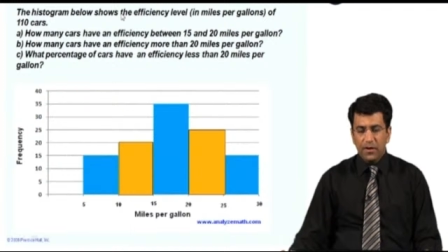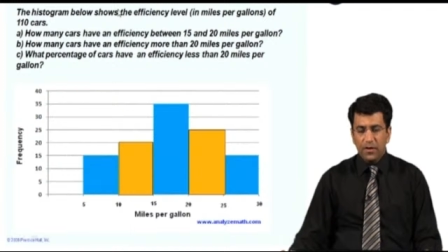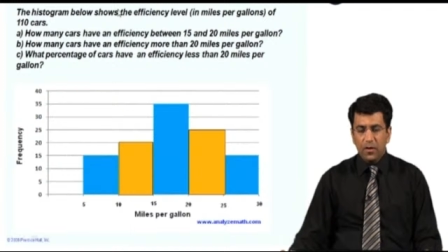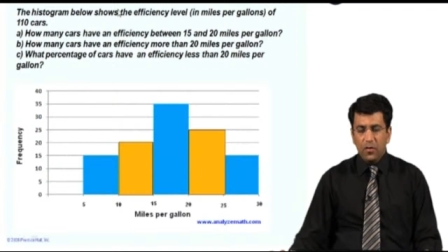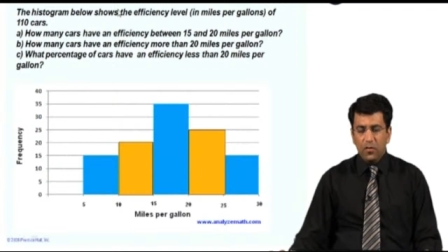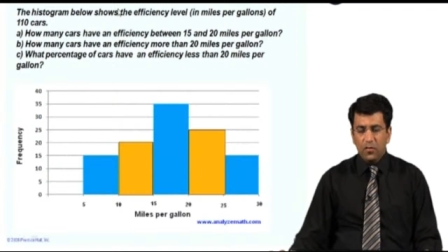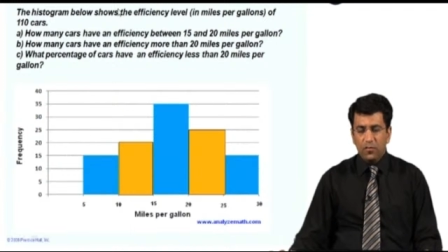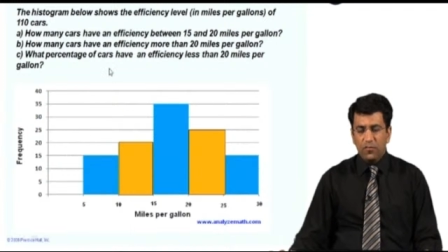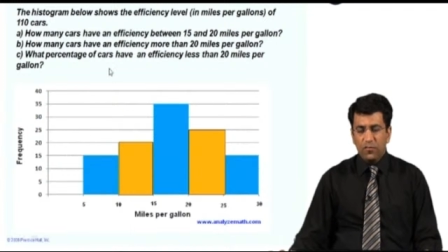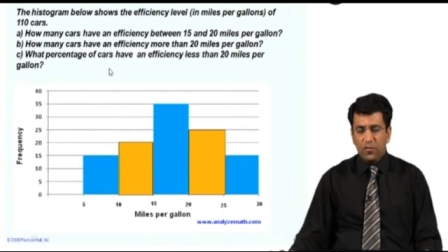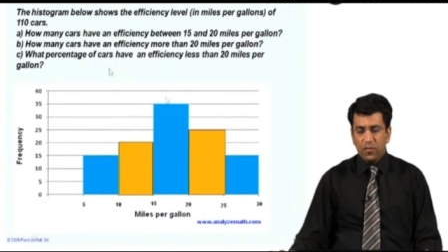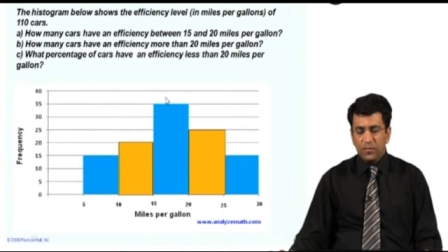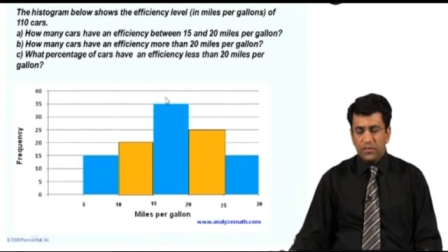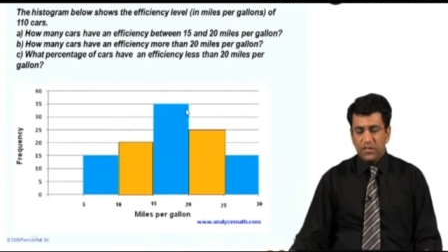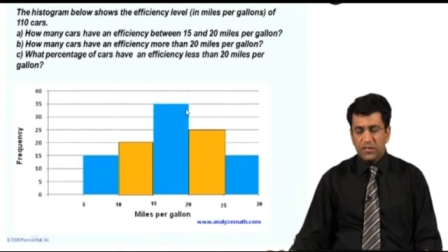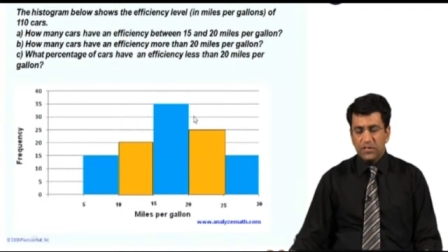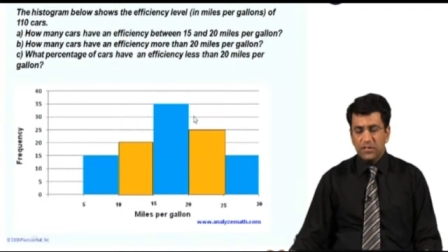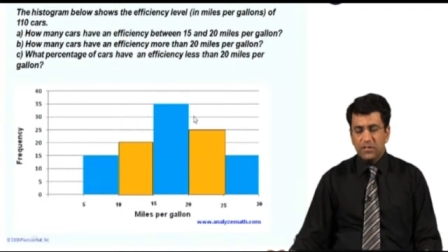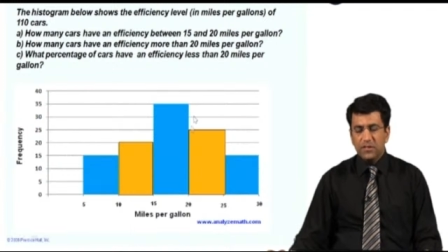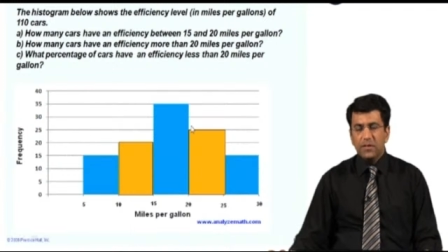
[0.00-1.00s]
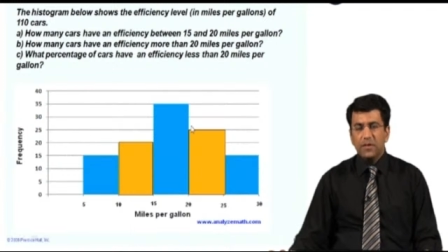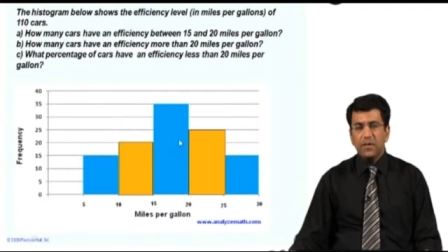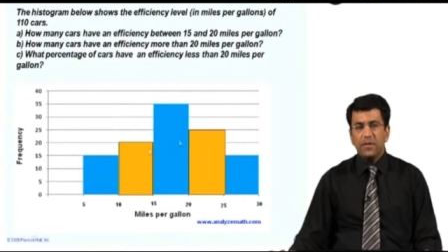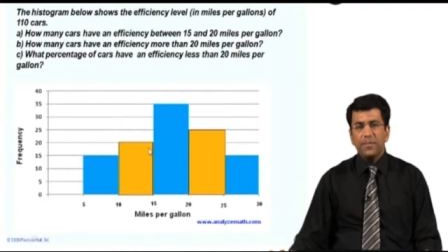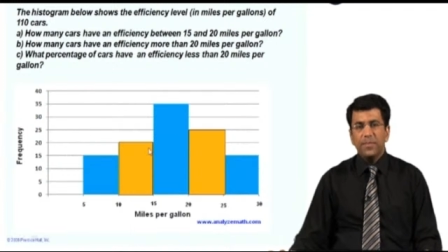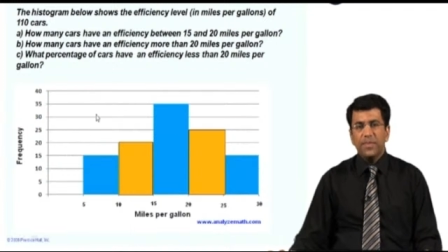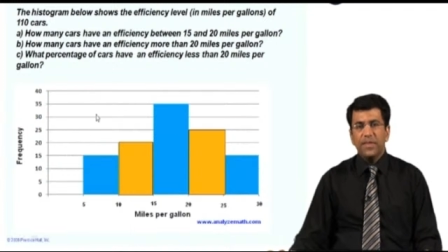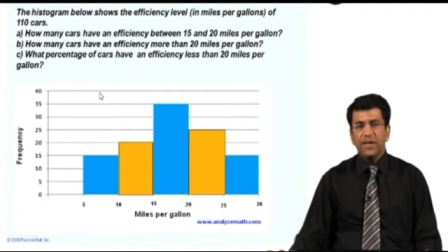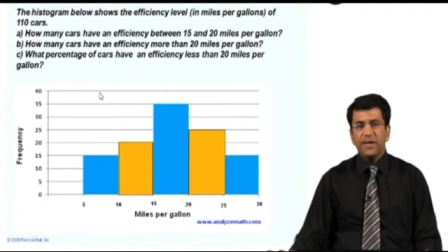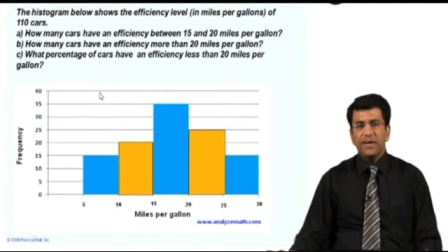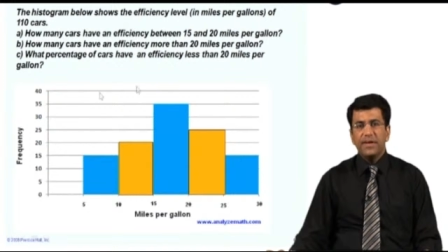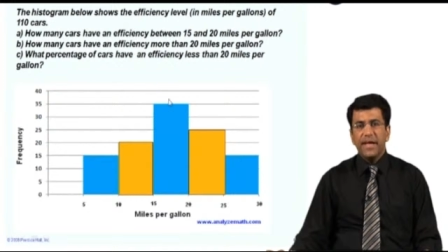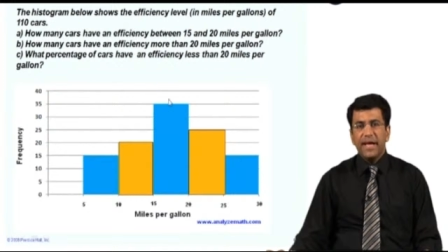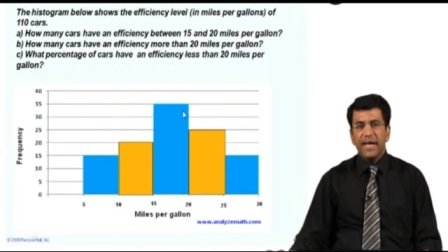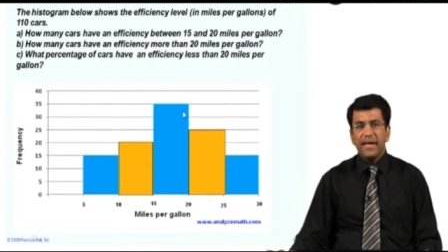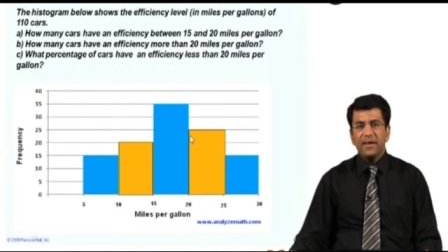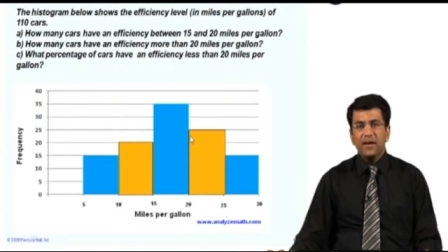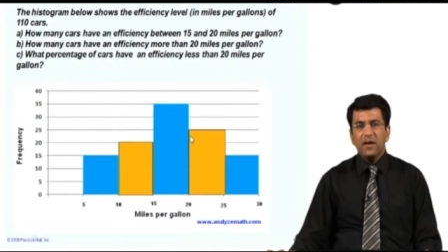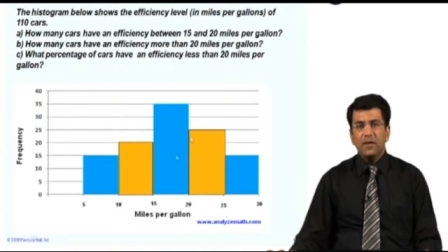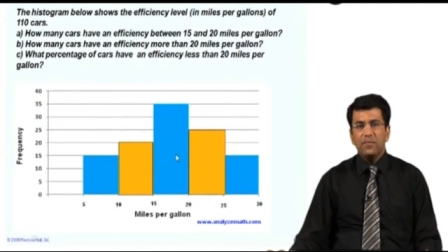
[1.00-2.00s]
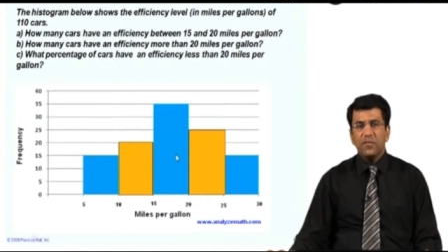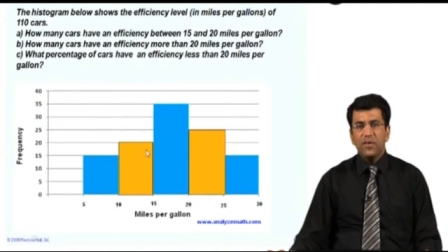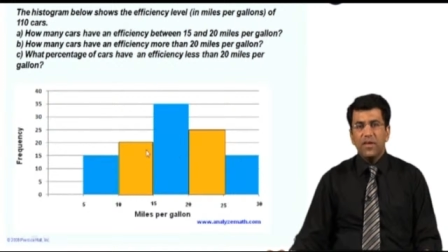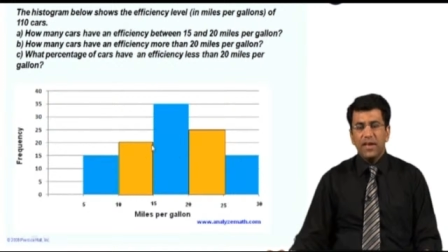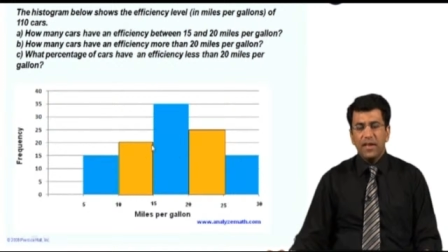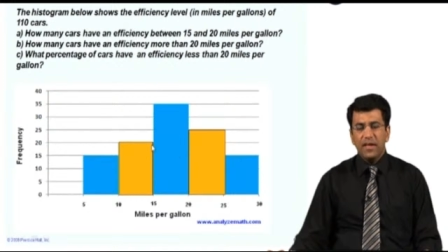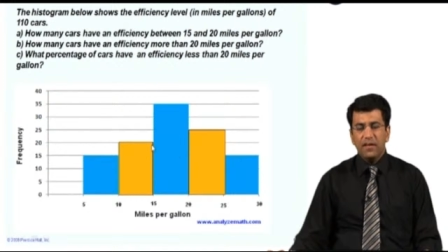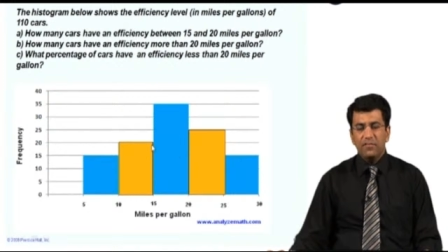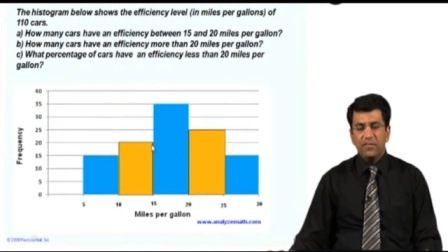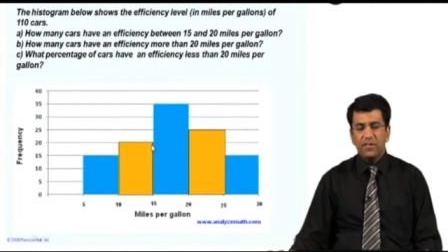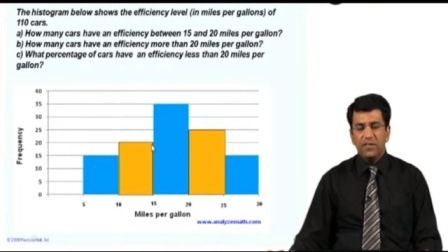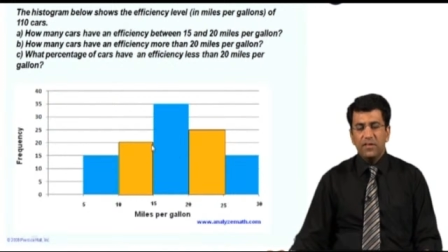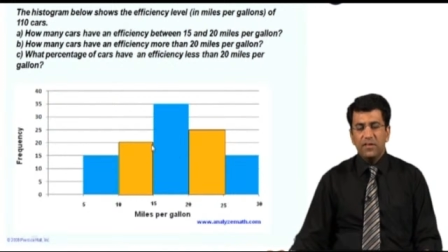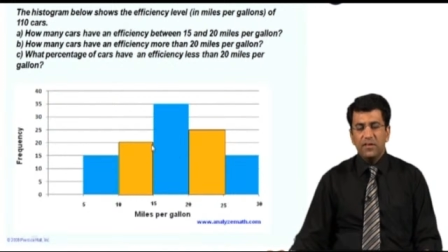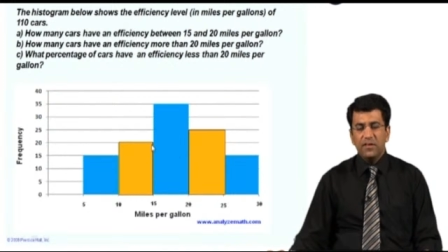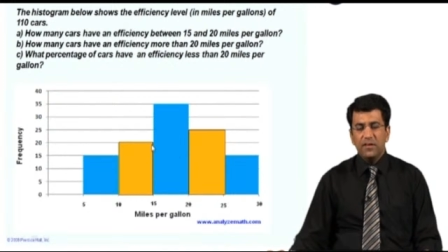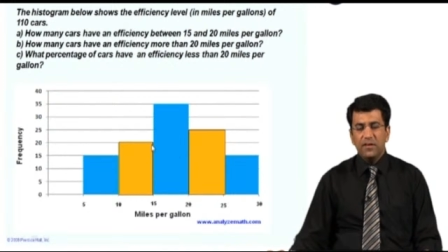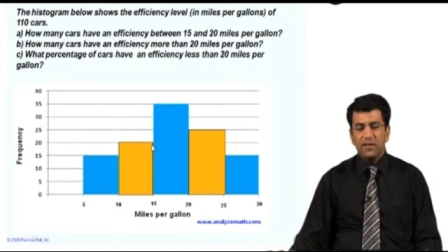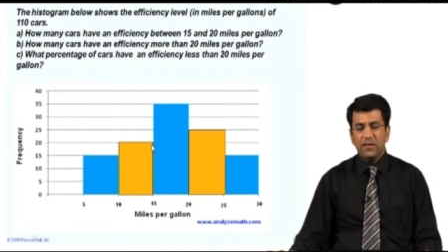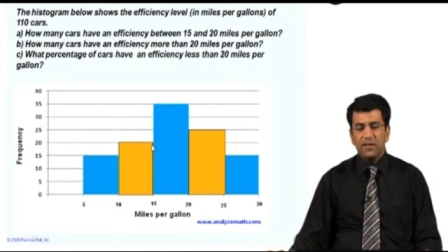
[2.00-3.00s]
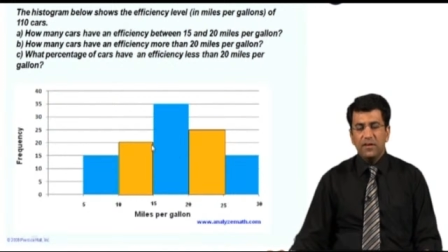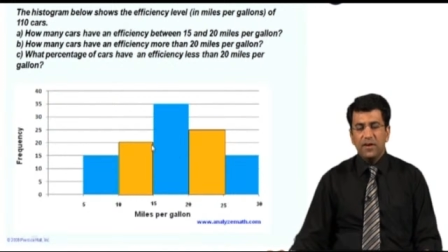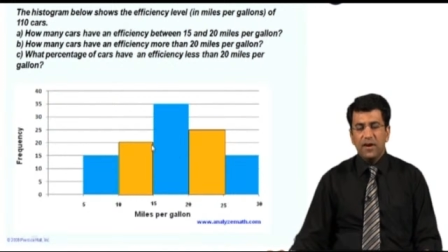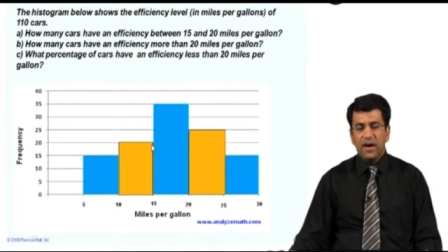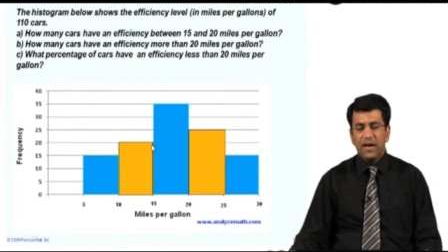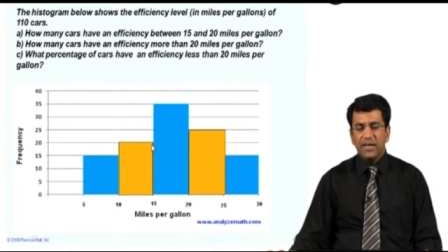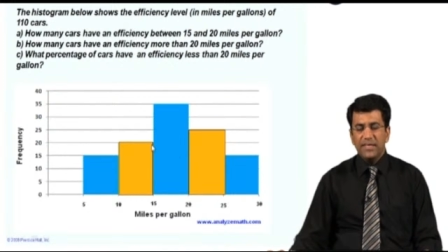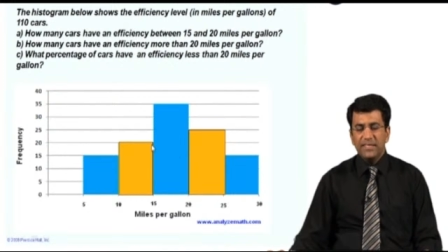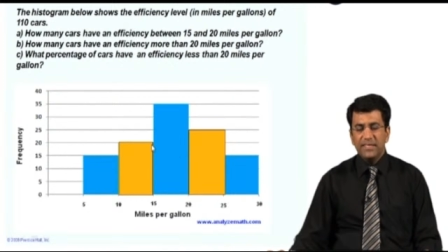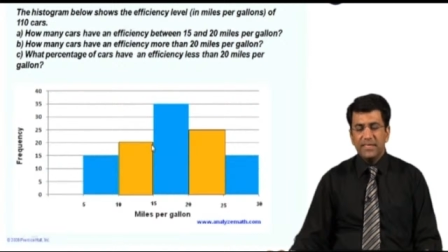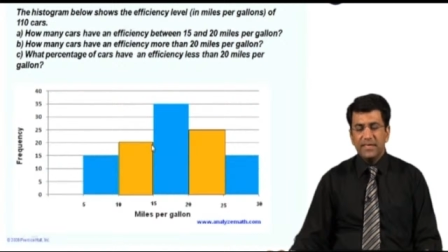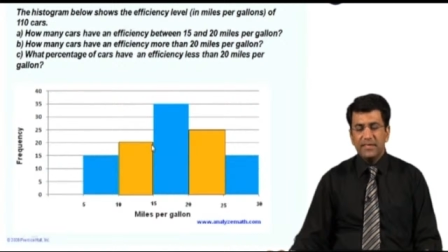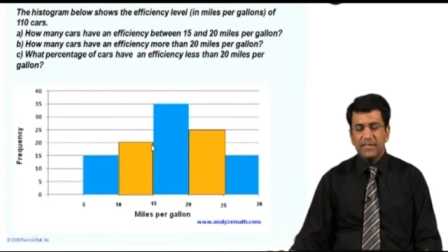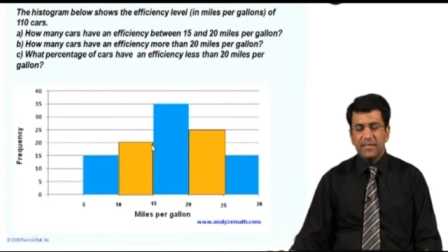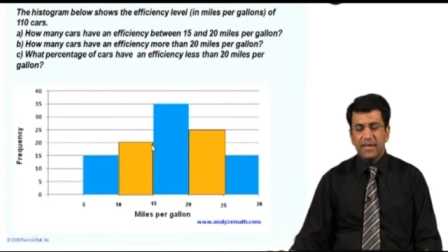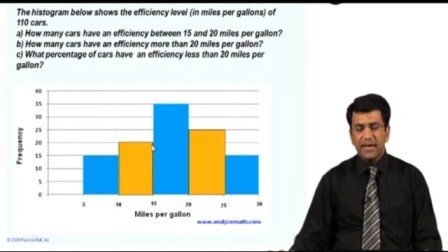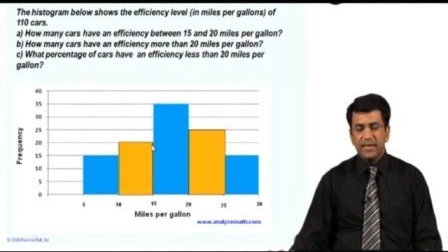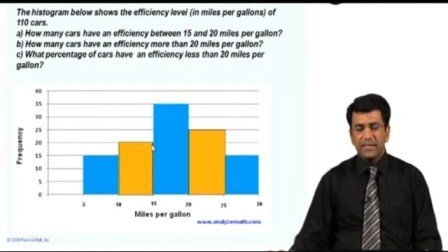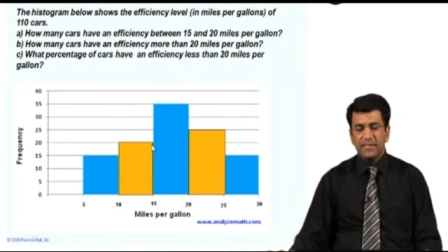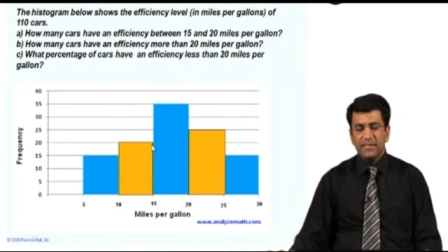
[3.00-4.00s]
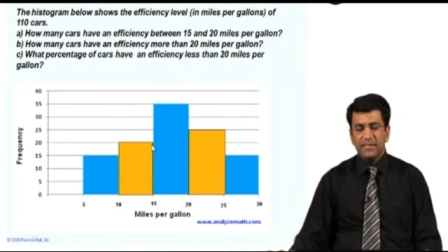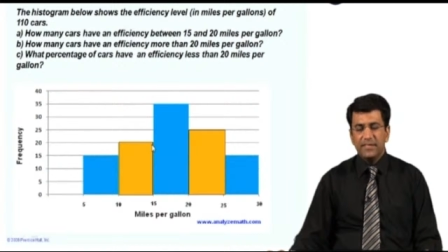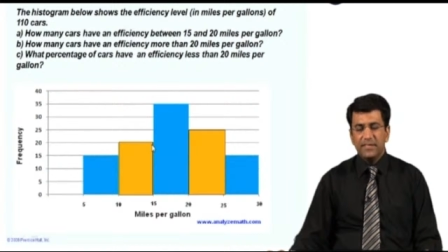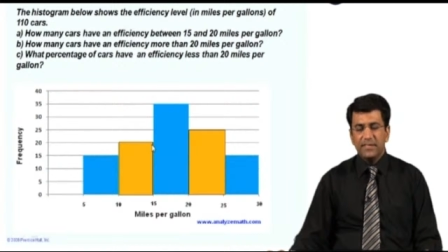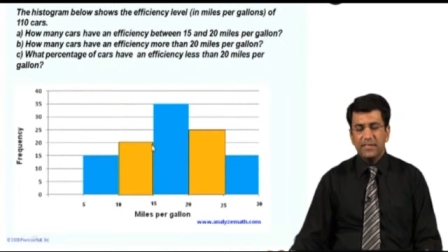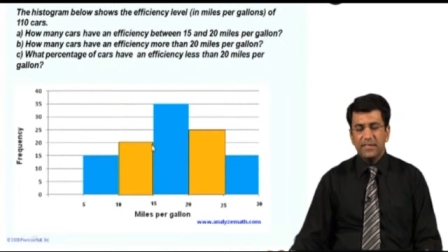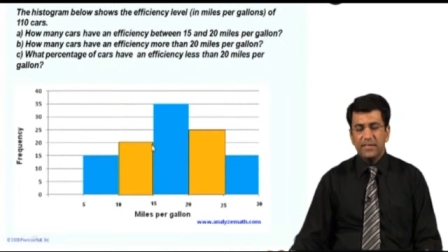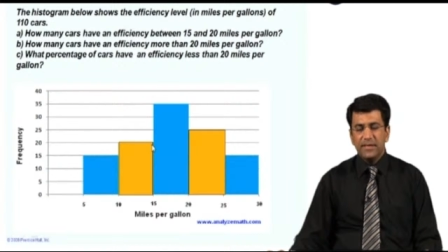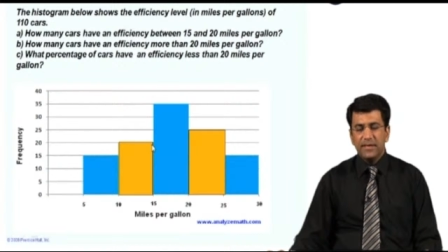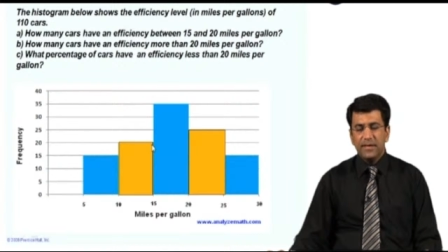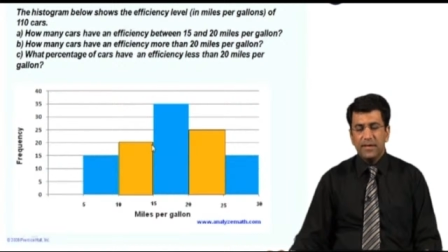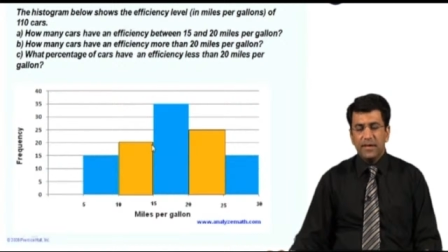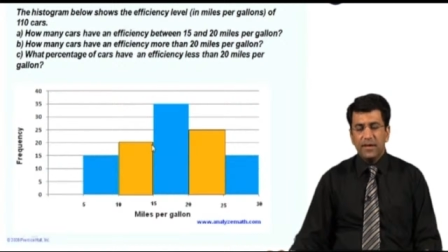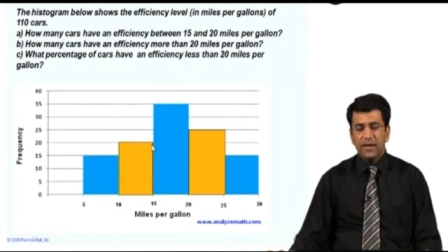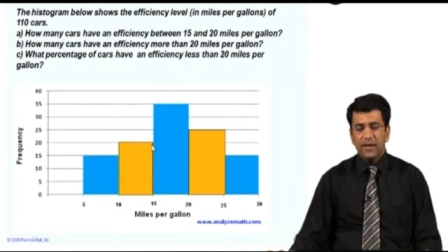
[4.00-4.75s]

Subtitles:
Now from this diagram we can have the idea that